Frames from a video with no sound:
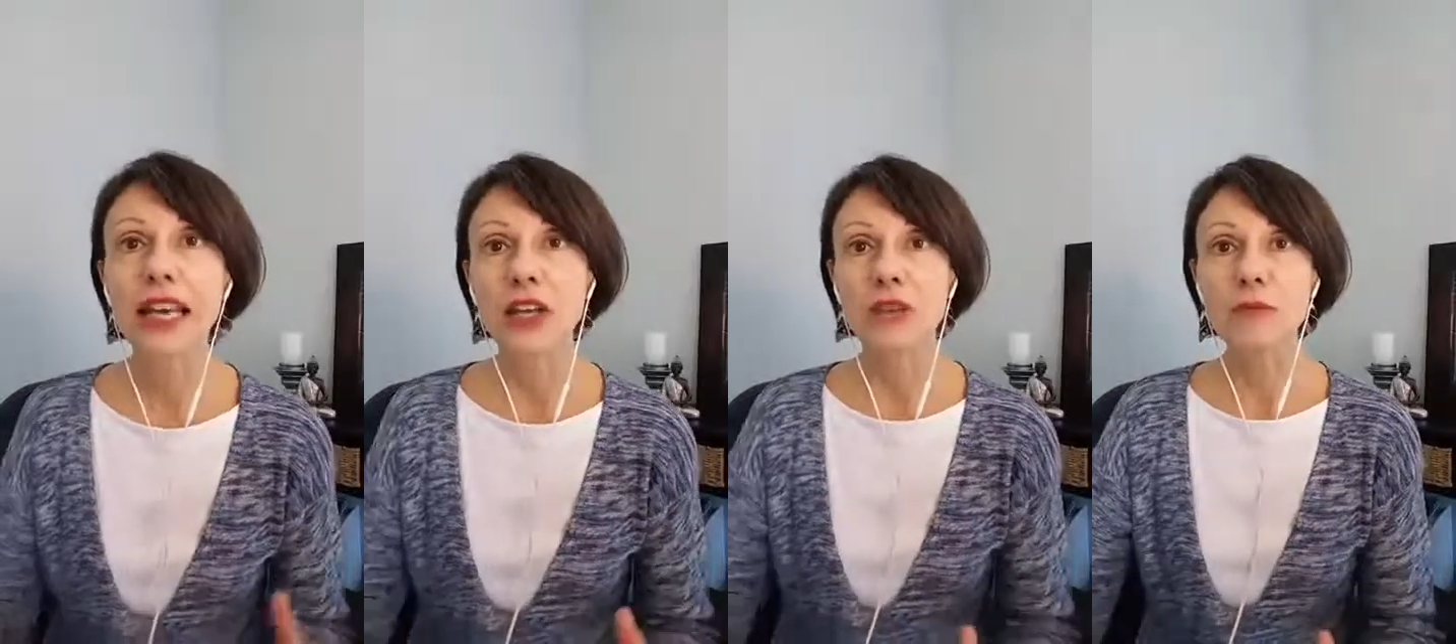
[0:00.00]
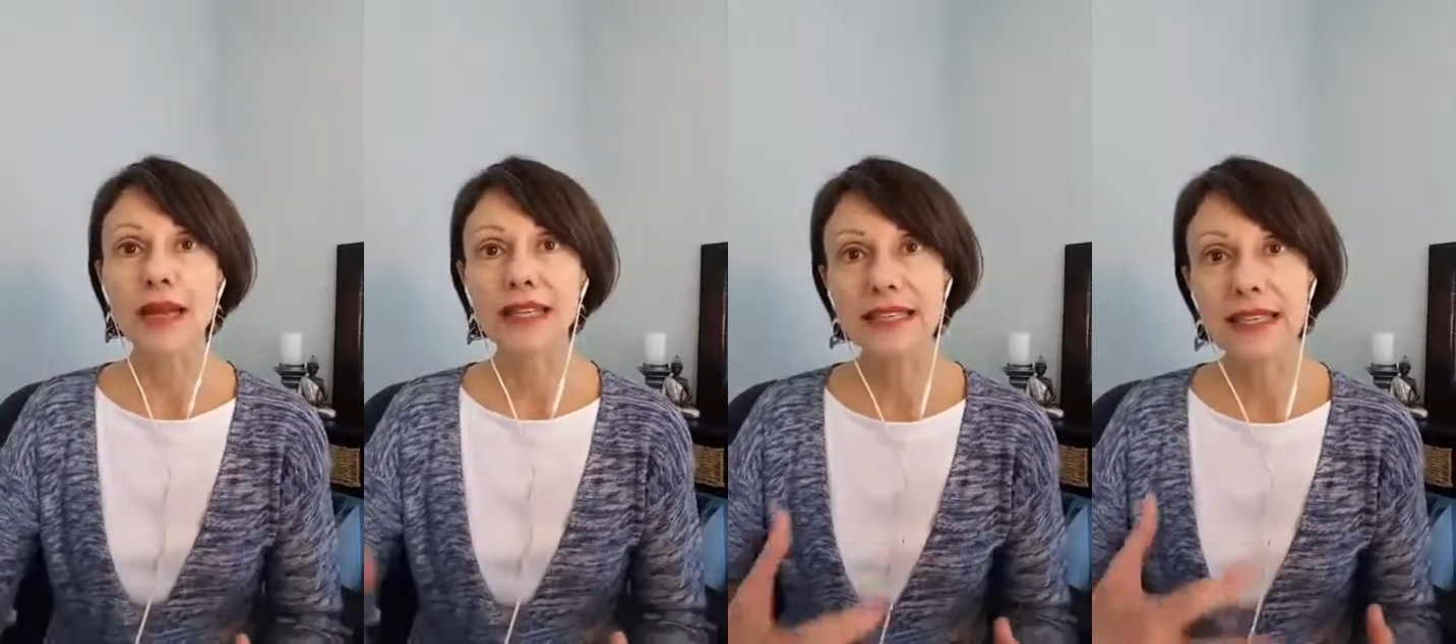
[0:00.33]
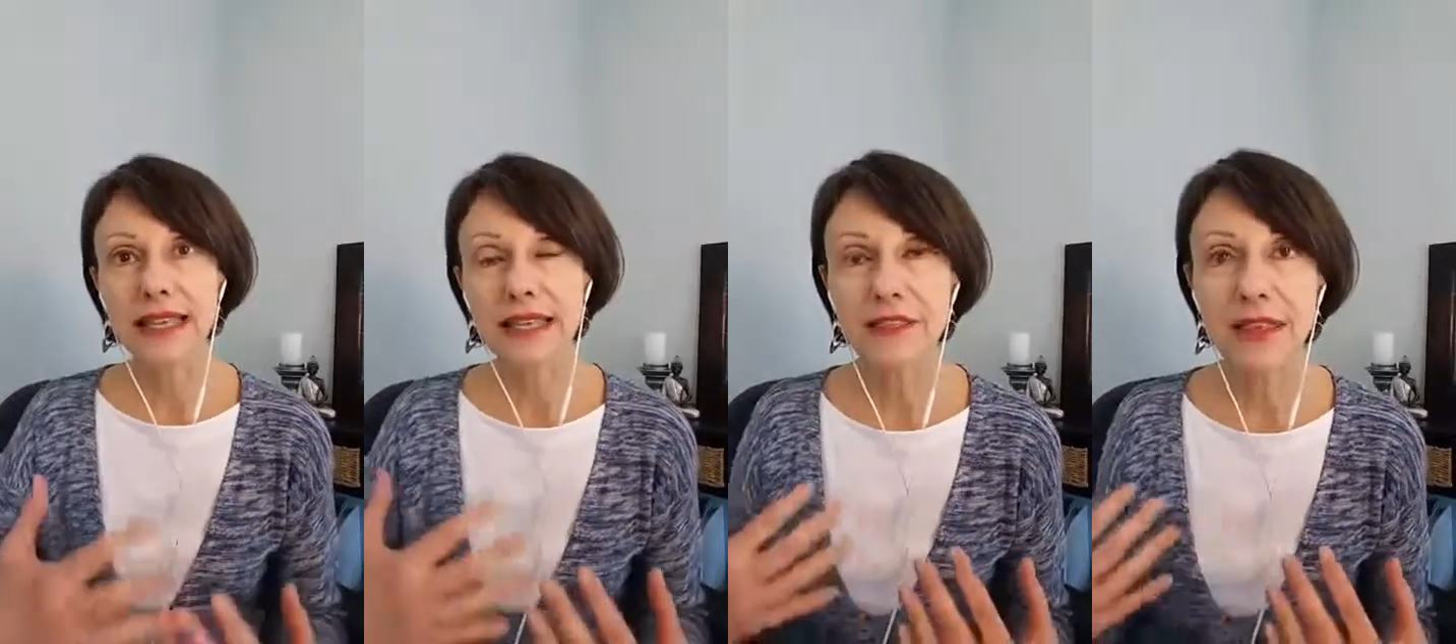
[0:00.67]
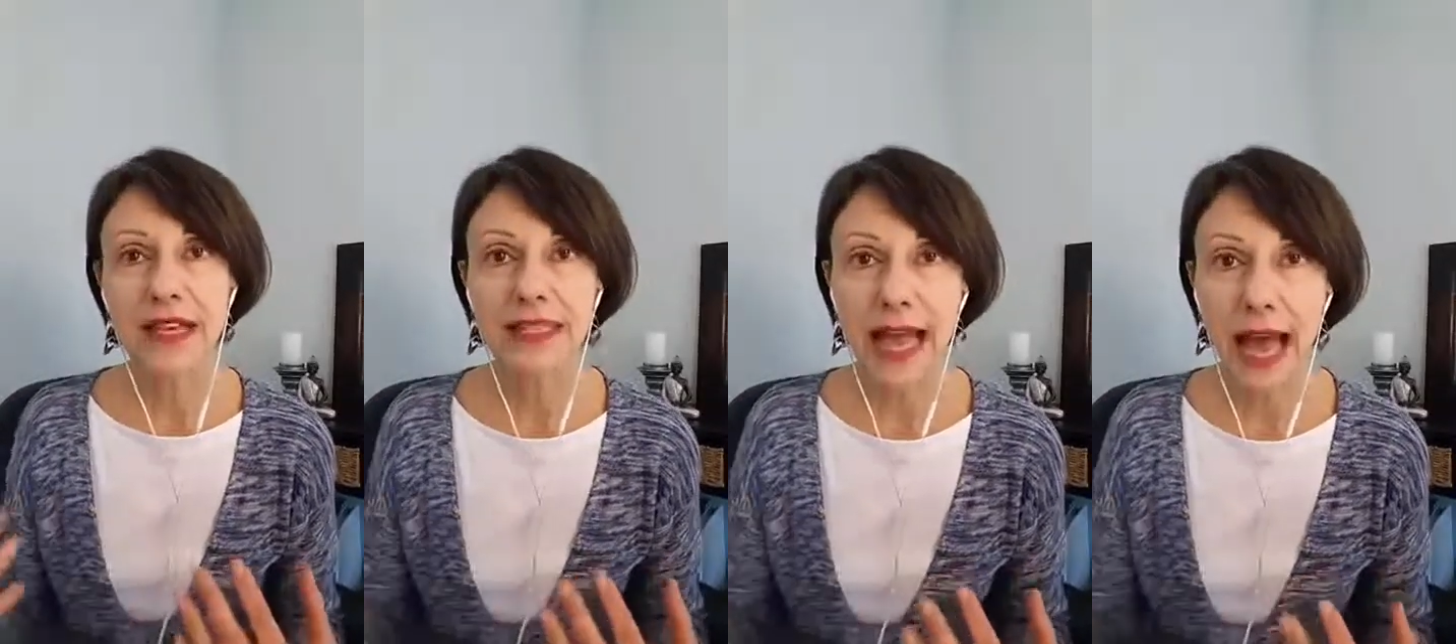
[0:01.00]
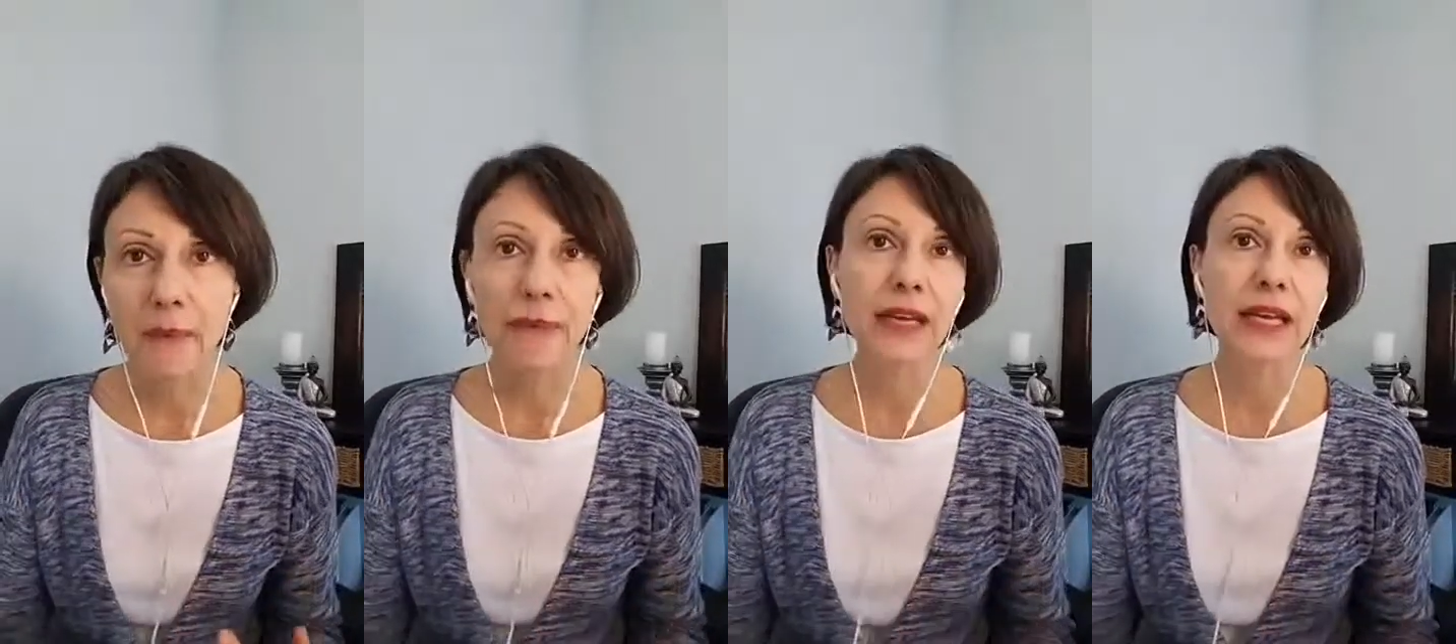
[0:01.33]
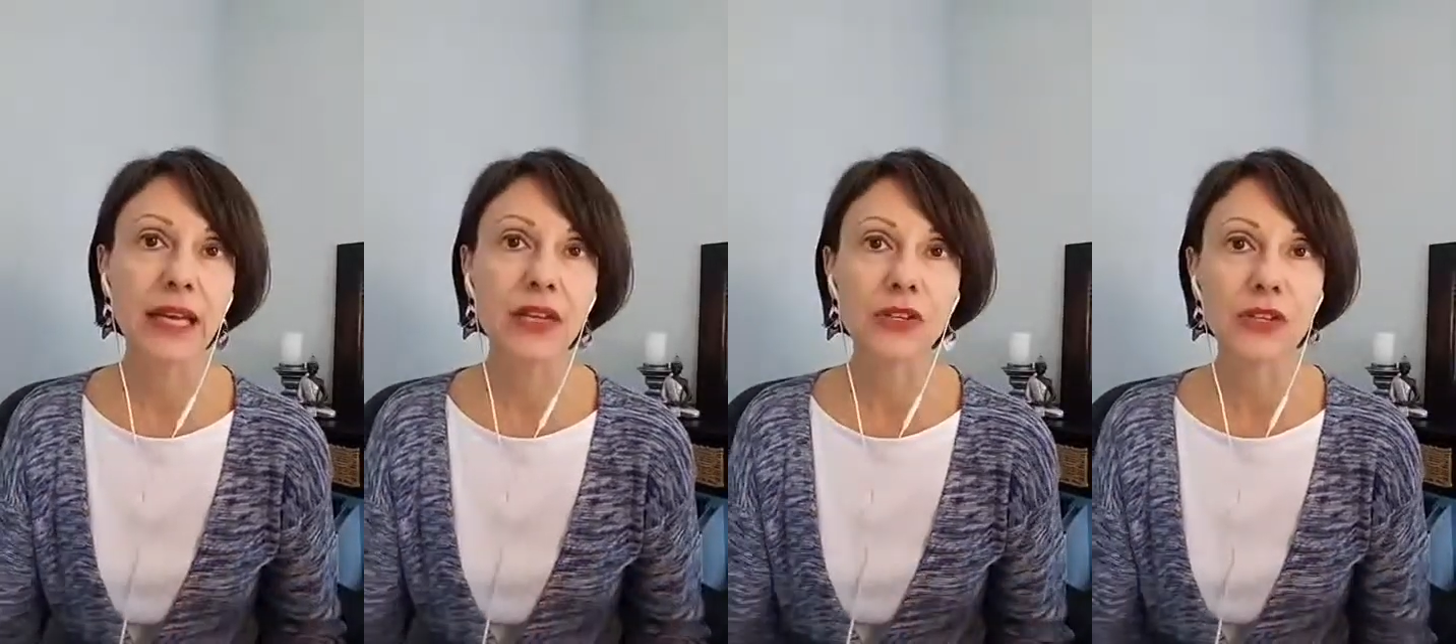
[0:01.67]
You may see things
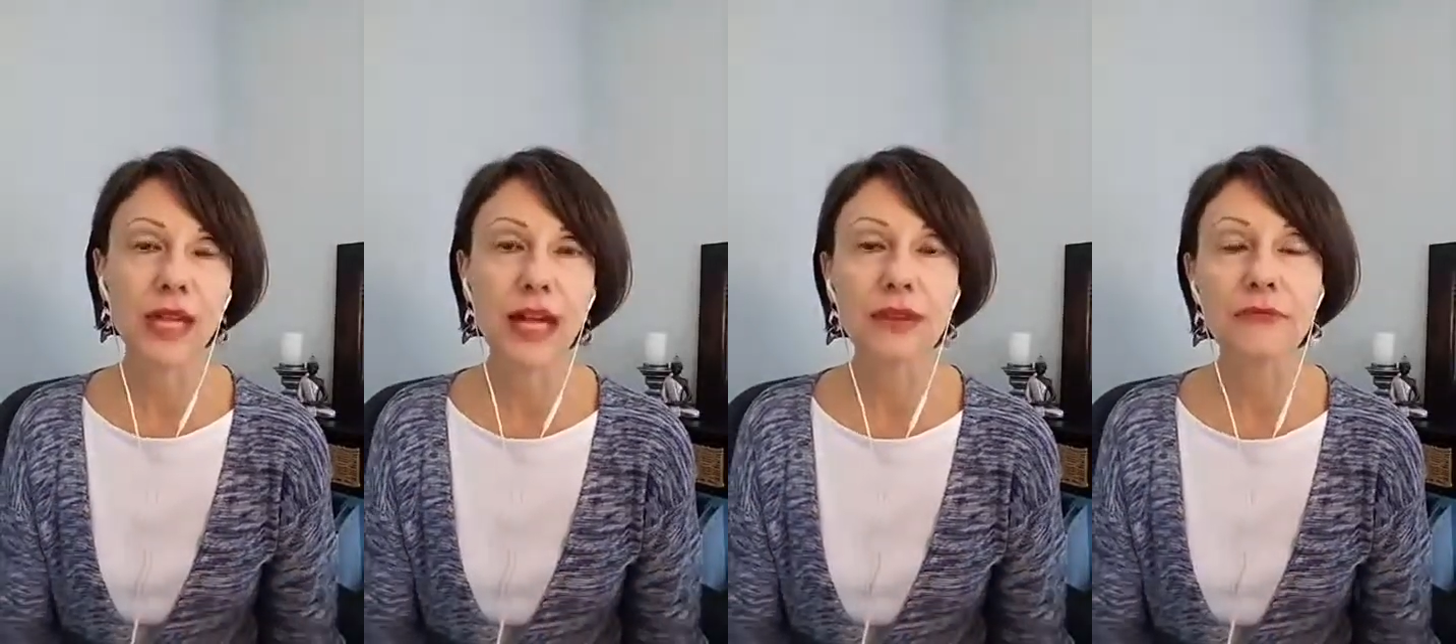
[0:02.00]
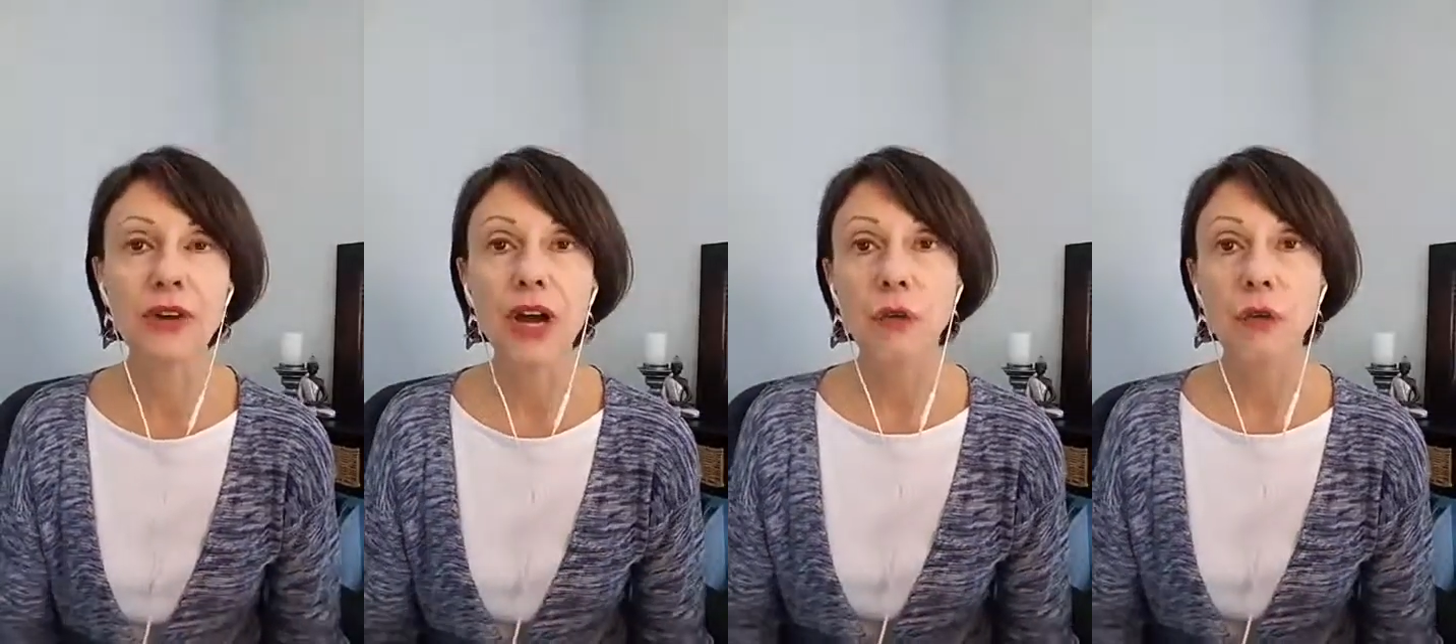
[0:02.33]
happening in your life